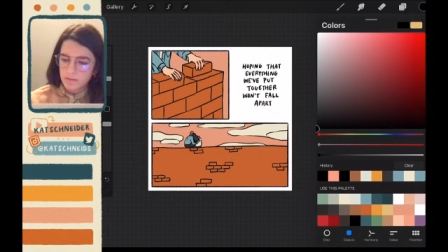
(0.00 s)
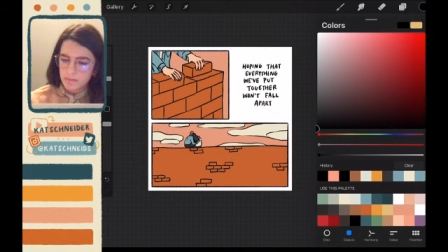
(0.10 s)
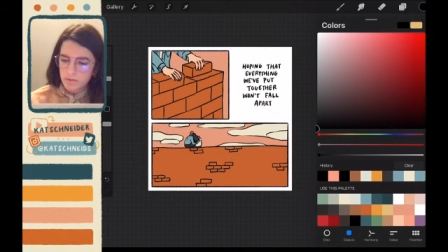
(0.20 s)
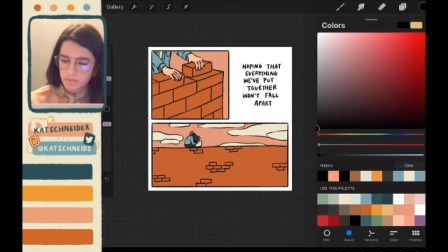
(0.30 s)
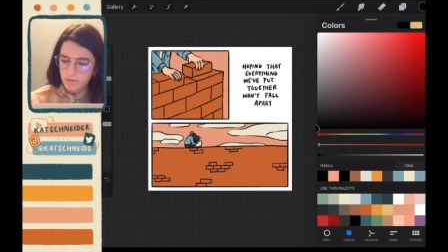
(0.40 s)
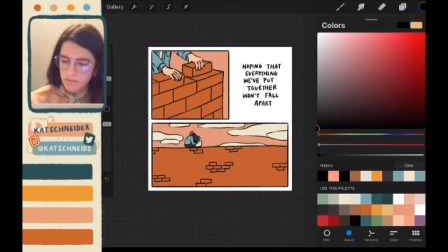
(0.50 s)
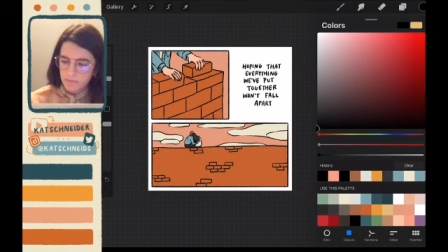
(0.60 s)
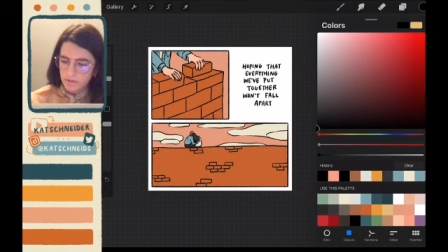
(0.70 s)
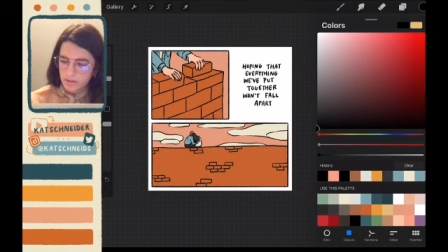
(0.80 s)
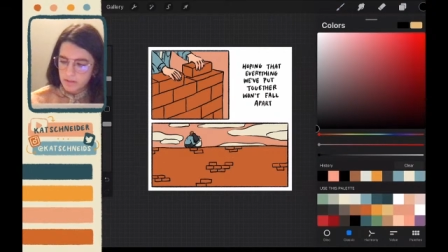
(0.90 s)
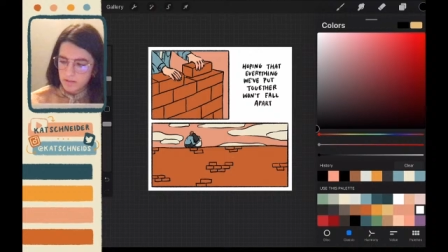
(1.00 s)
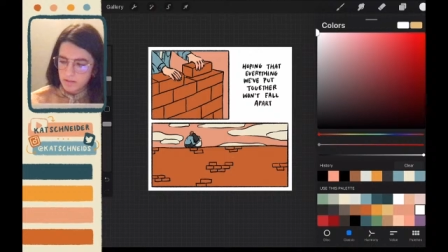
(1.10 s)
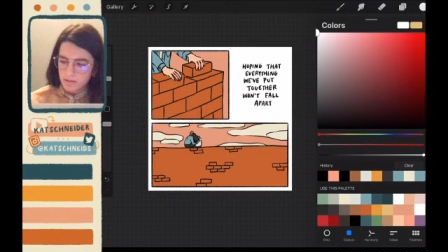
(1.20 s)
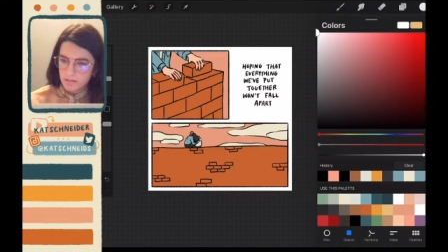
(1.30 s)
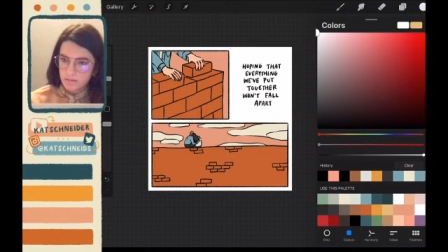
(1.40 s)
I'm gonna refill
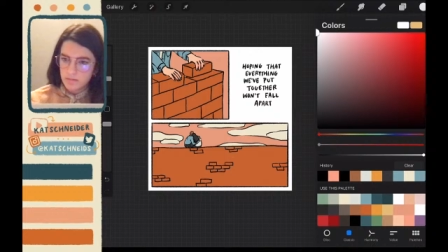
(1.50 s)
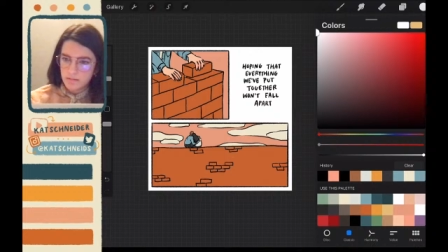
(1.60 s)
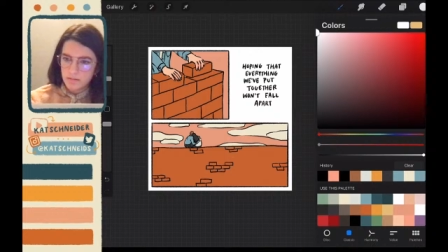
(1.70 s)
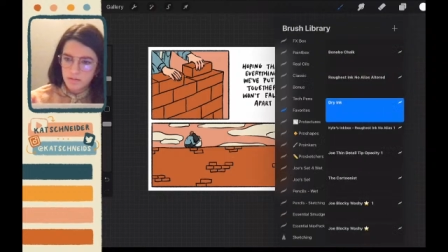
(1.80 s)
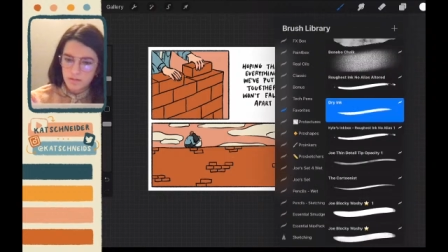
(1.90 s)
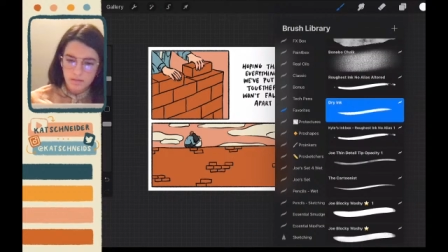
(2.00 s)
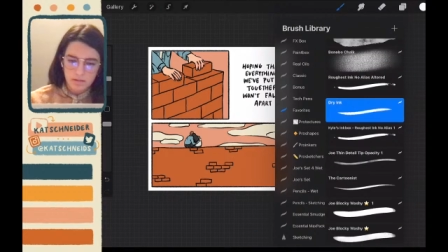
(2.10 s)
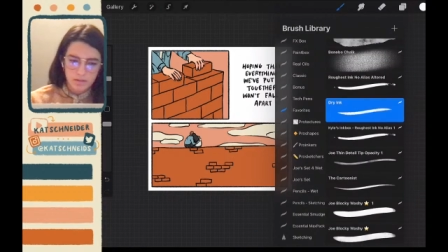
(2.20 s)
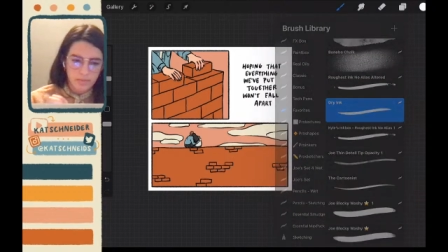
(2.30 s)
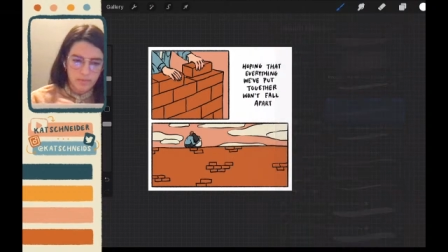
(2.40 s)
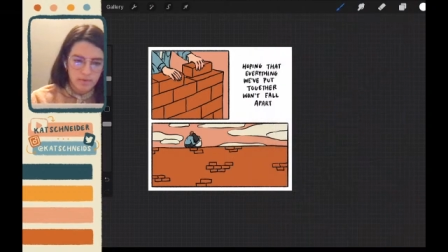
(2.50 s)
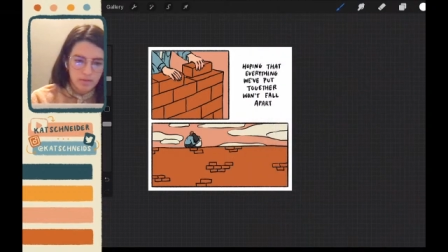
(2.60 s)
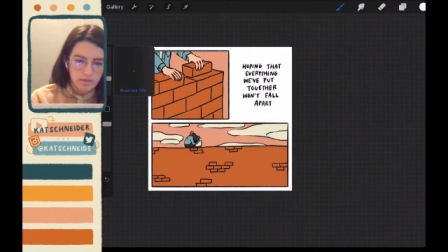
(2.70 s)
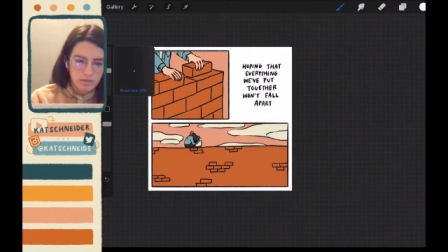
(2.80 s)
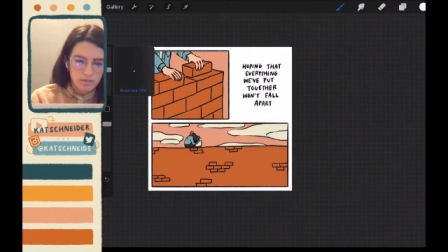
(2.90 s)
in some of
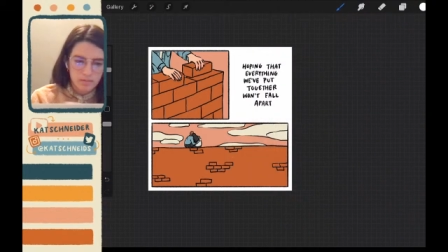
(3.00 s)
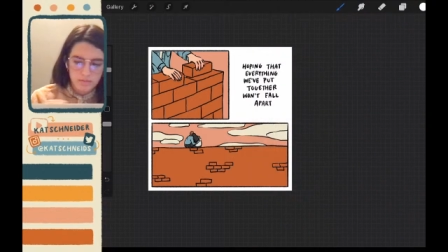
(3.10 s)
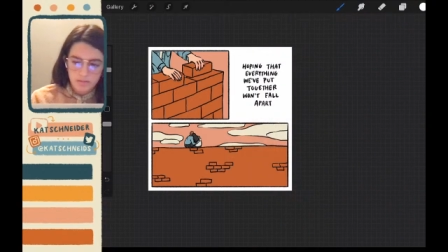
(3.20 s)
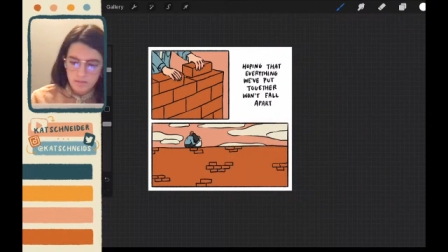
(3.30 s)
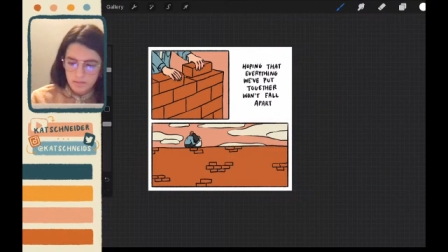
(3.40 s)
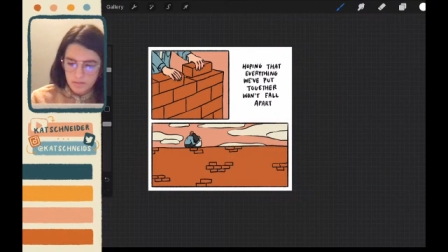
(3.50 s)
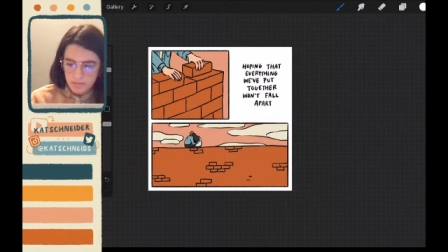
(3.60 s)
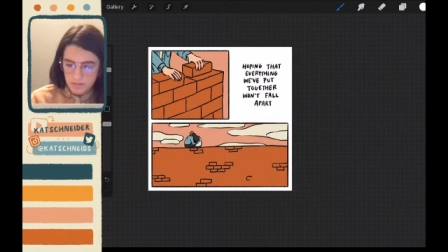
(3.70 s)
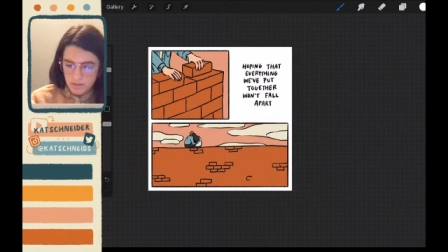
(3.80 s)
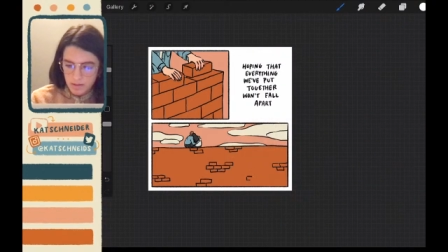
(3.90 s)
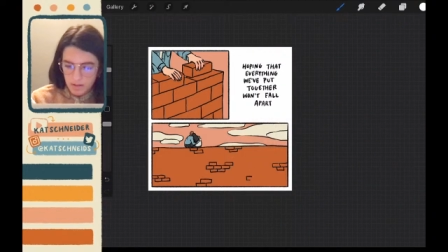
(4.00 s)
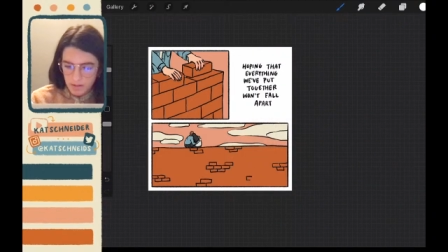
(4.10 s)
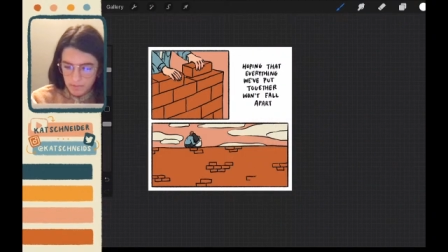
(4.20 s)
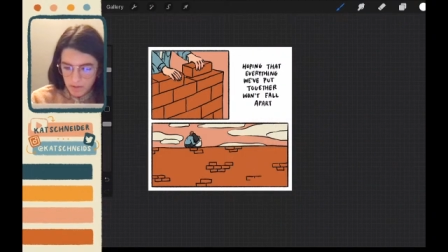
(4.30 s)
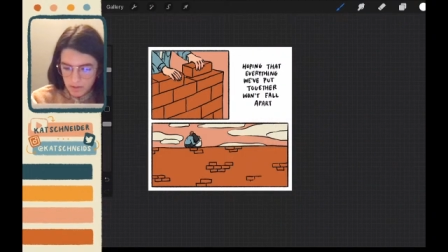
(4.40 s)
it that I
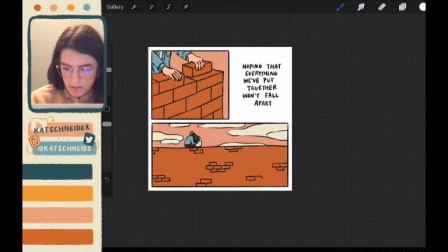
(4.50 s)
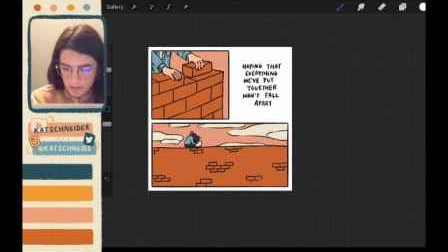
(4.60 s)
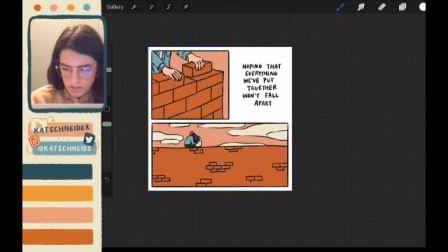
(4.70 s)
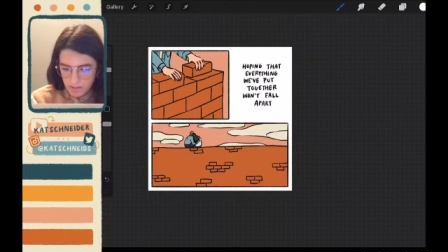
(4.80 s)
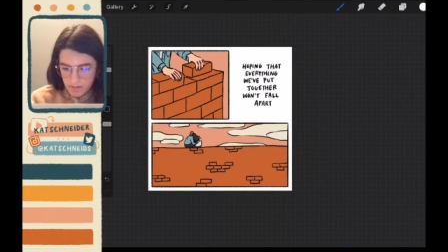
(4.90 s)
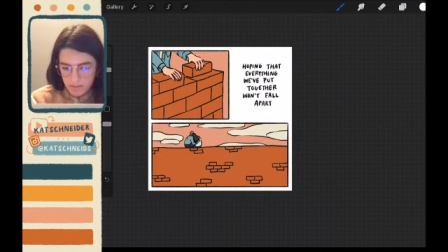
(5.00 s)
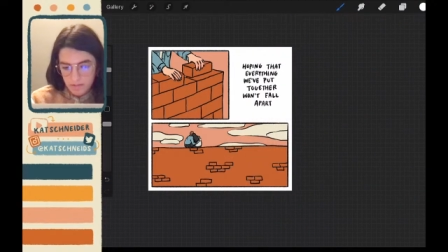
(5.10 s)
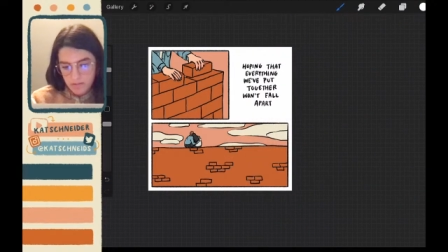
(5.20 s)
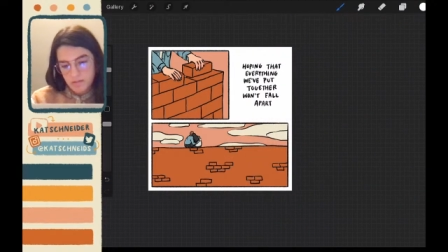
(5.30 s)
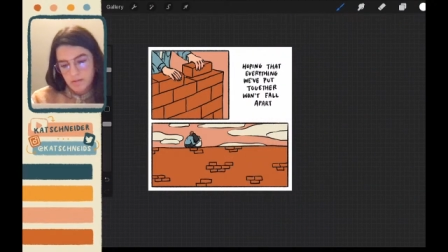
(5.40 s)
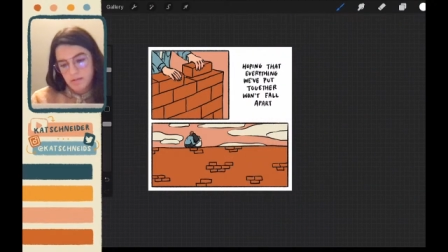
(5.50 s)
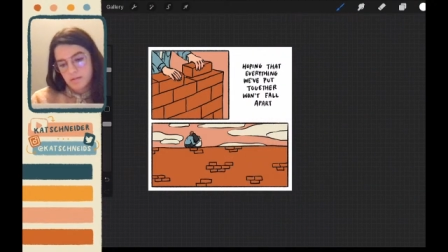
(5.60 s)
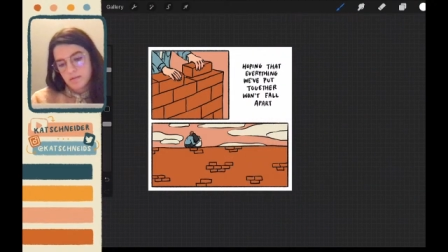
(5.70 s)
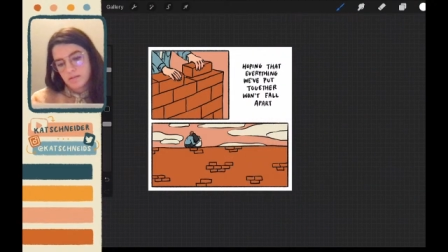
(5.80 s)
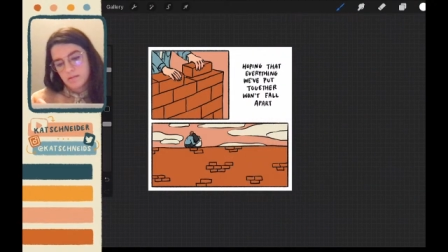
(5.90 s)
erased, like
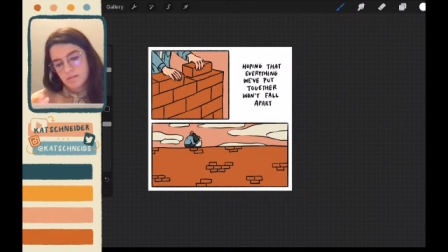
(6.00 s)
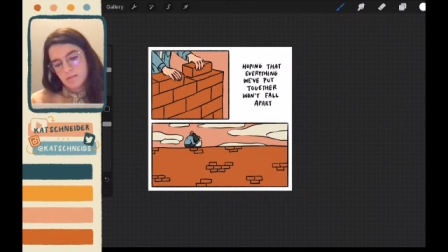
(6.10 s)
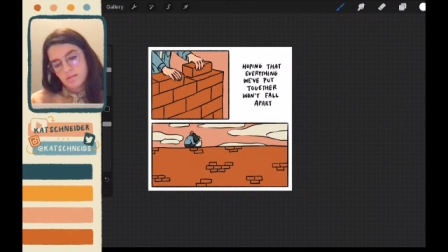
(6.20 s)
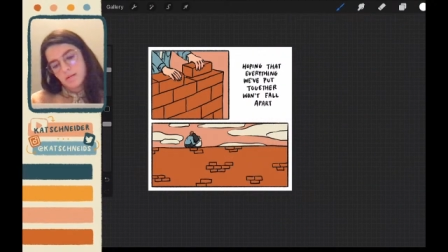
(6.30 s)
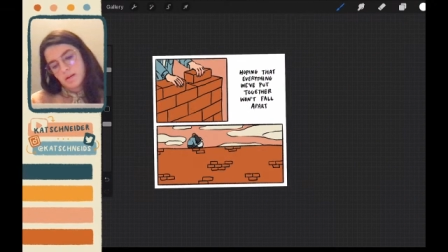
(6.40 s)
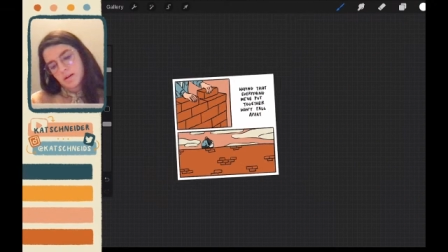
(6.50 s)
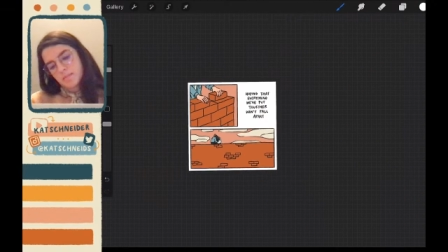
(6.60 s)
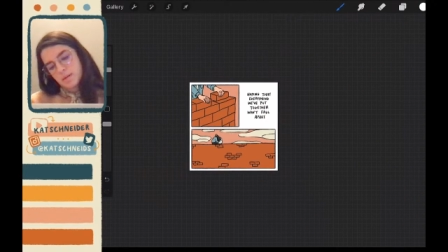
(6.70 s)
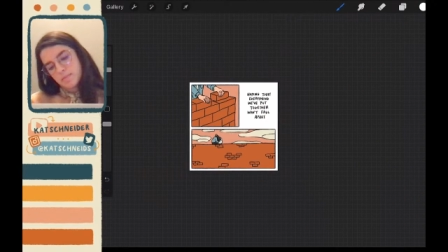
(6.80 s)
that